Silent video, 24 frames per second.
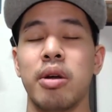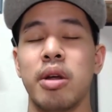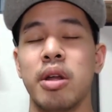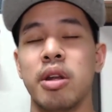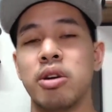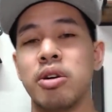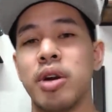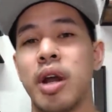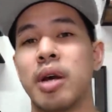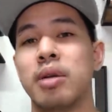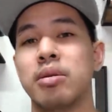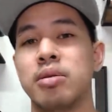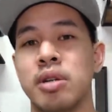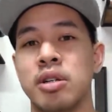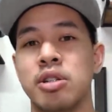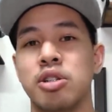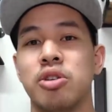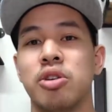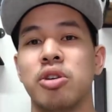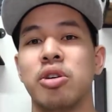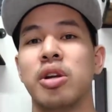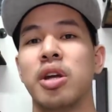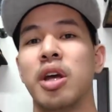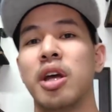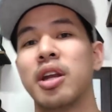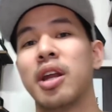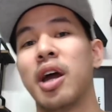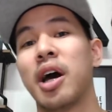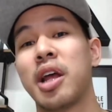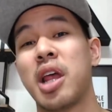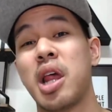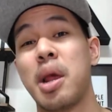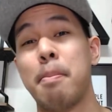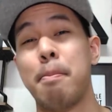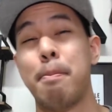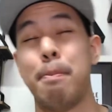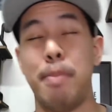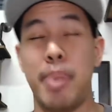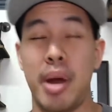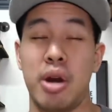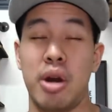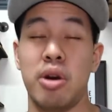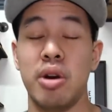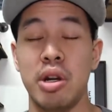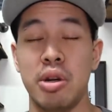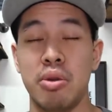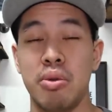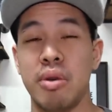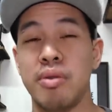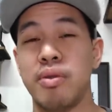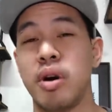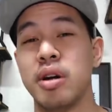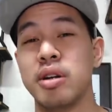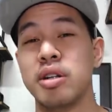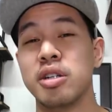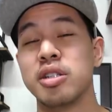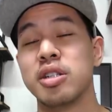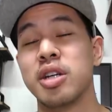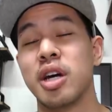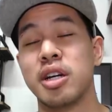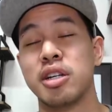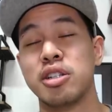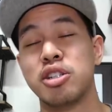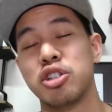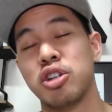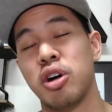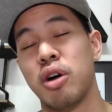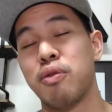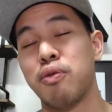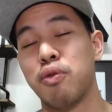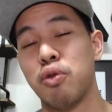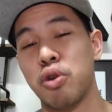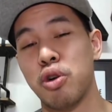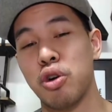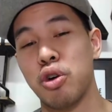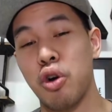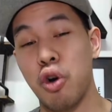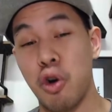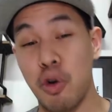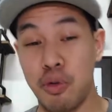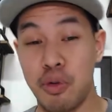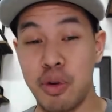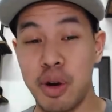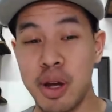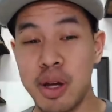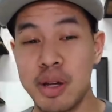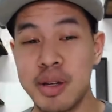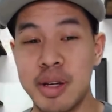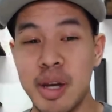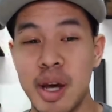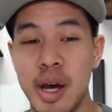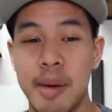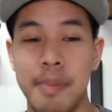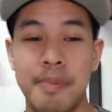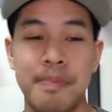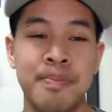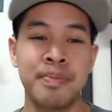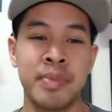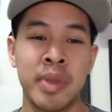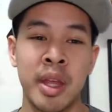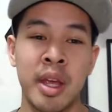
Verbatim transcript: In your Amazon journey and not get buried with all this like software overhead debt.